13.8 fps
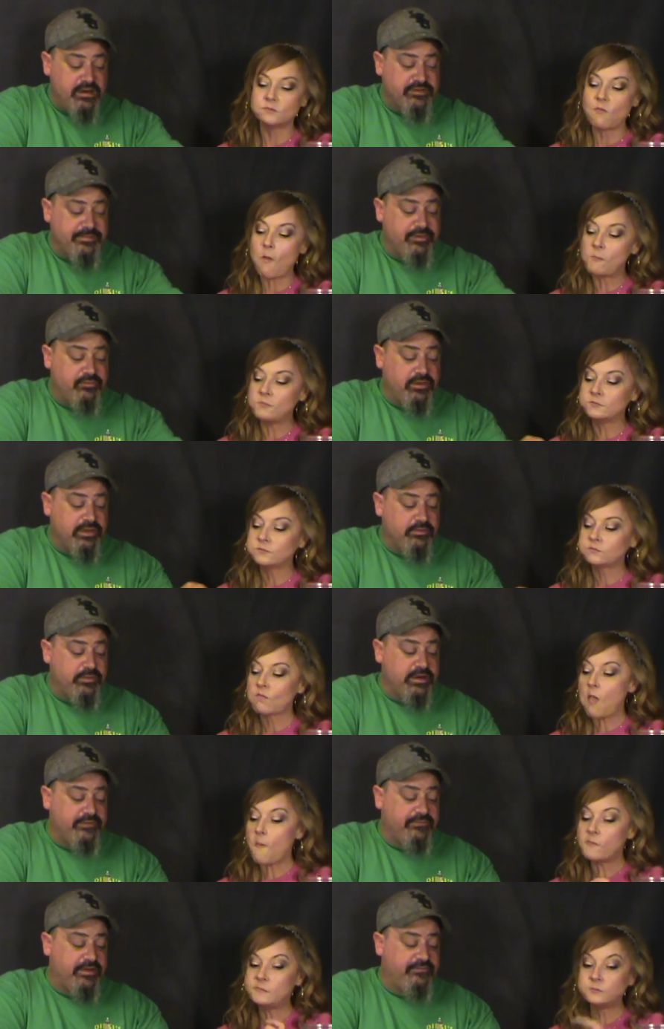Speaker 1: That's gonna be really
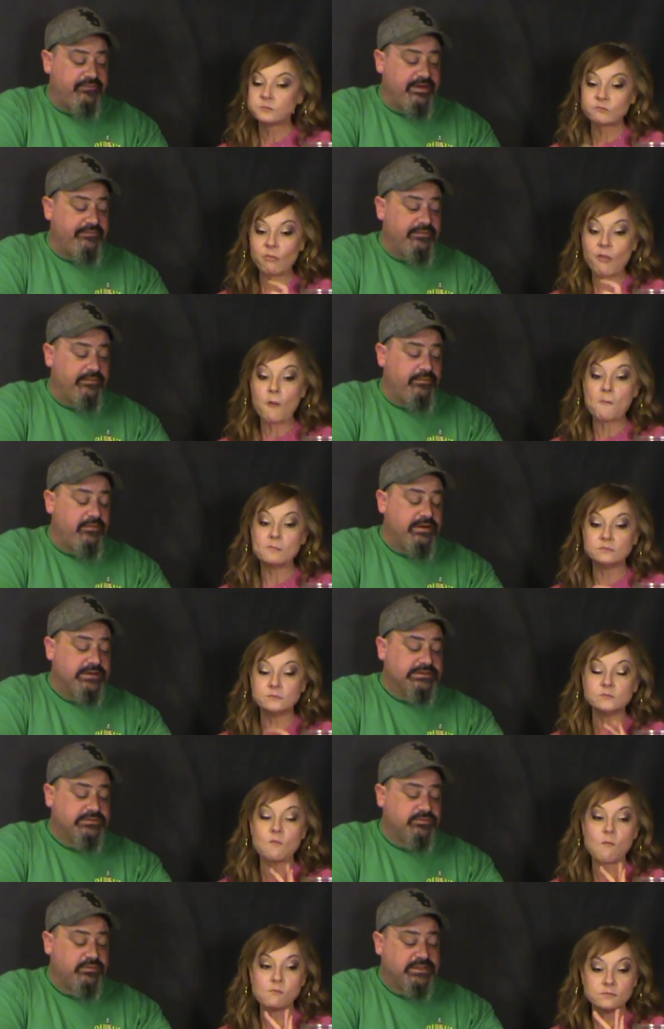weird if our favorite one
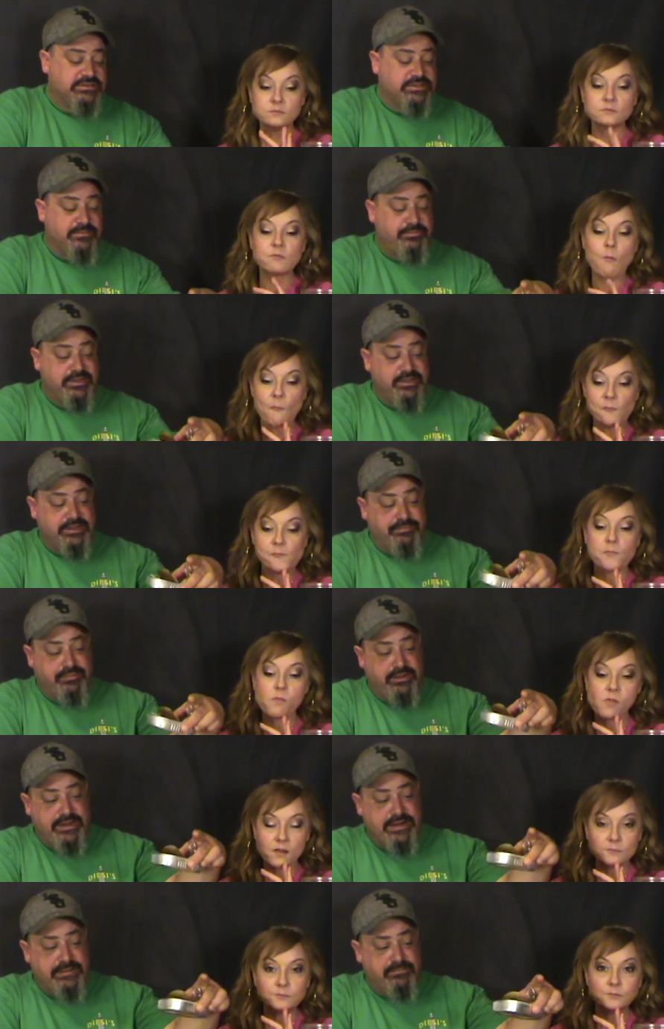is the one that's completely
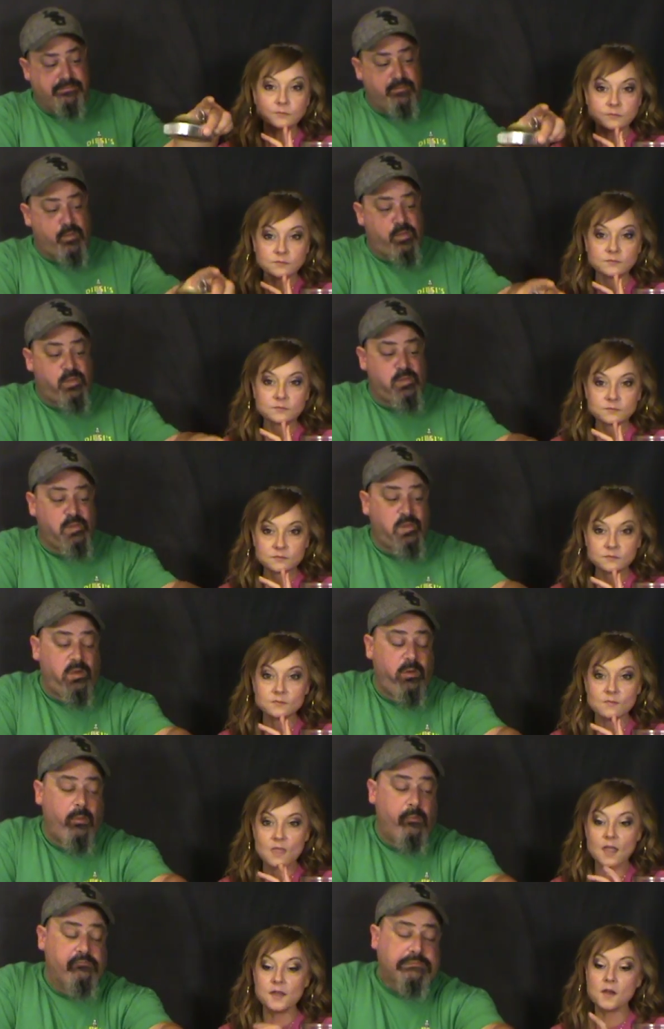plain.
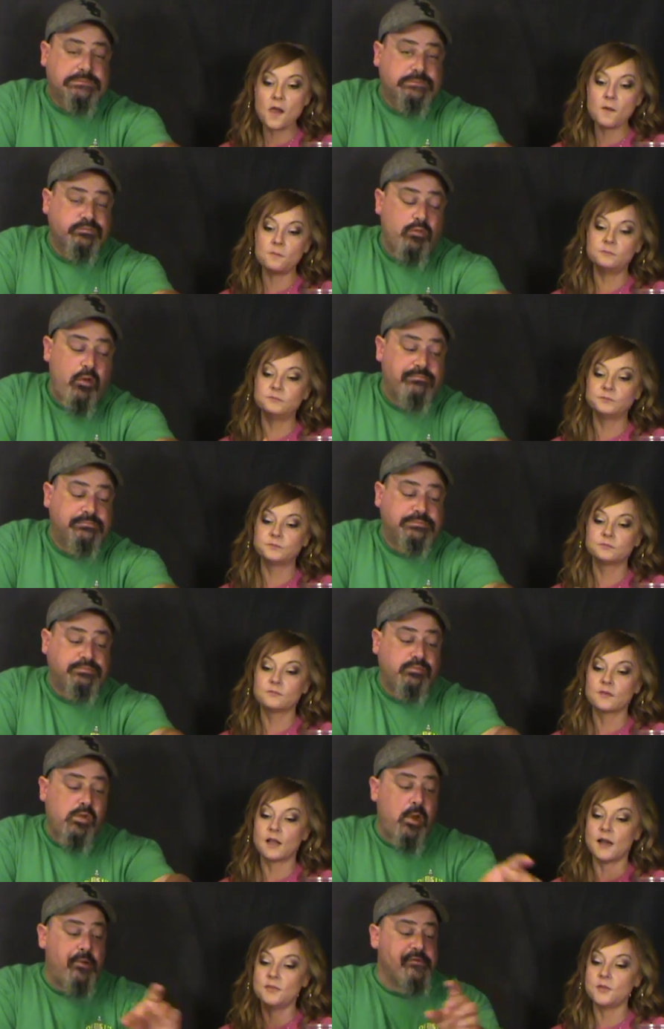
Speaker 2: And um,
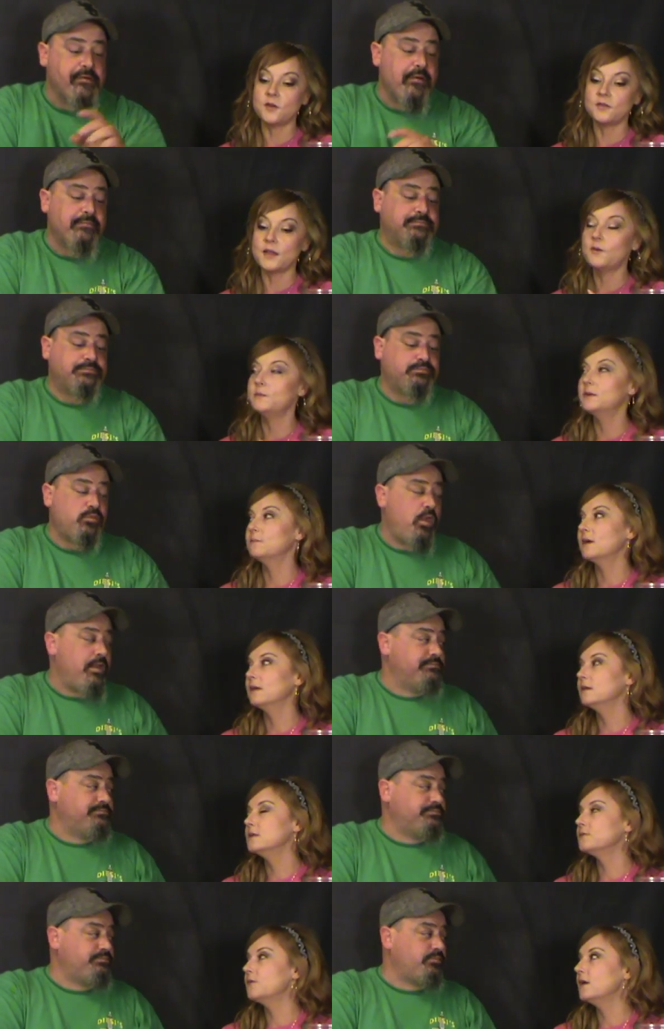I thought that would be my
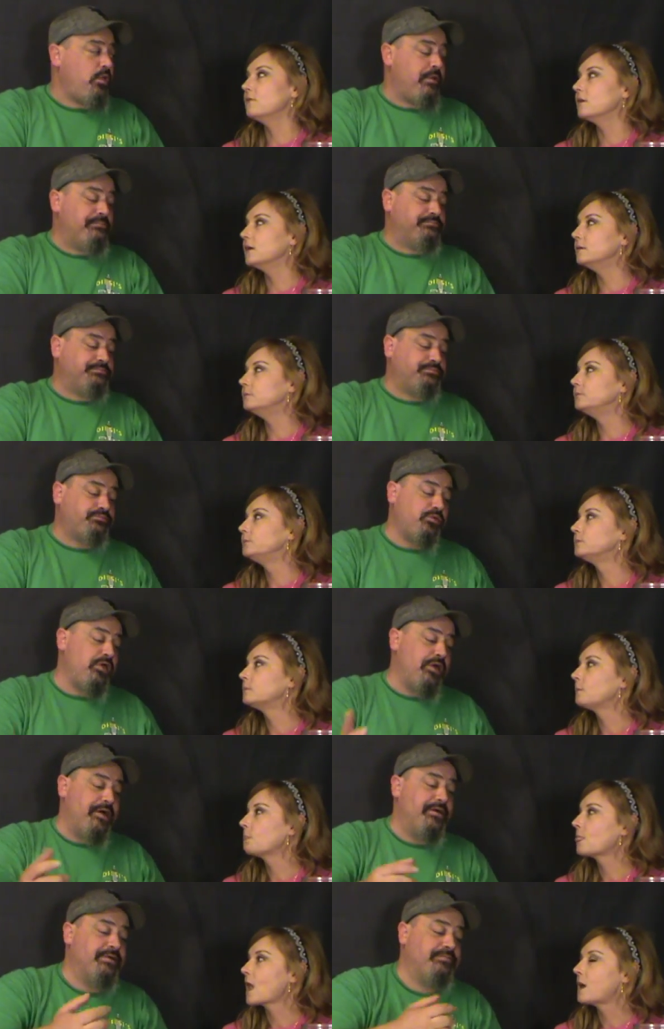least favorite.
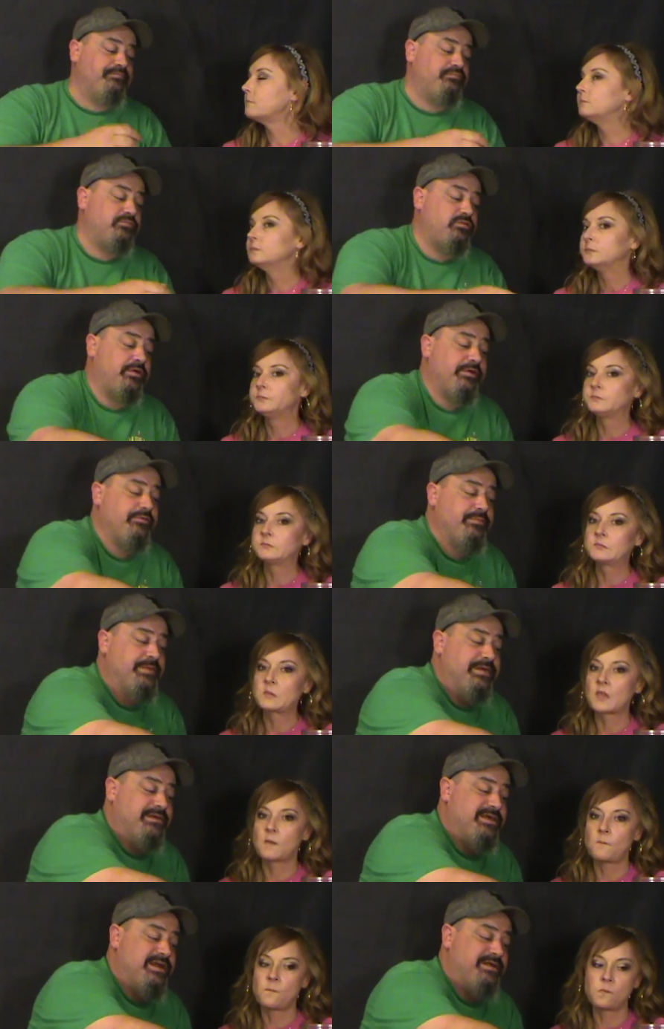
Speaker 1: Yeah, I didn't thought it would
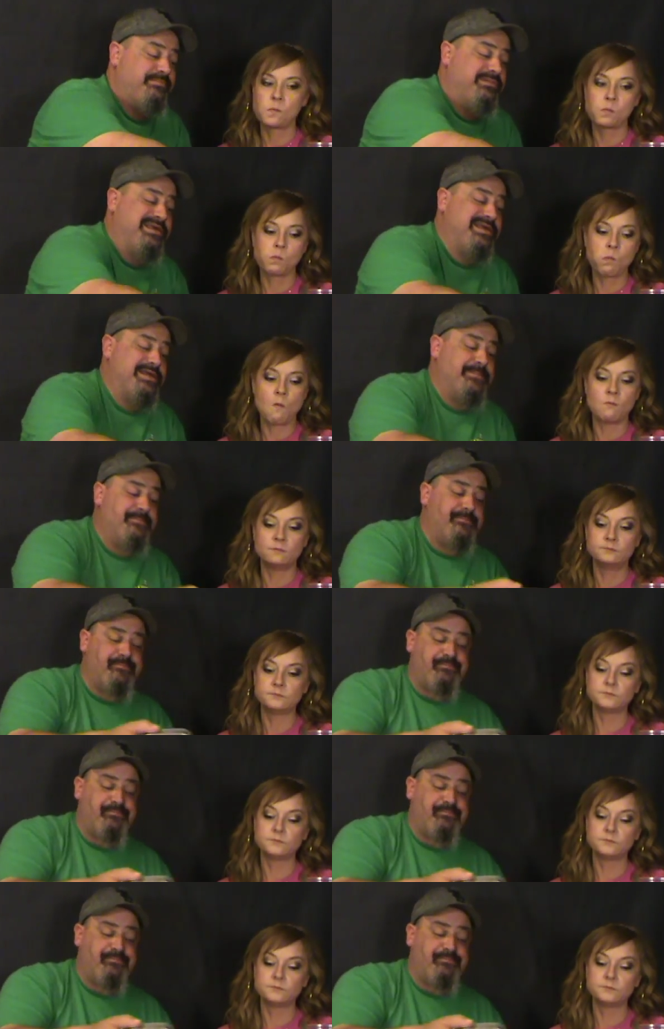be kind of bland.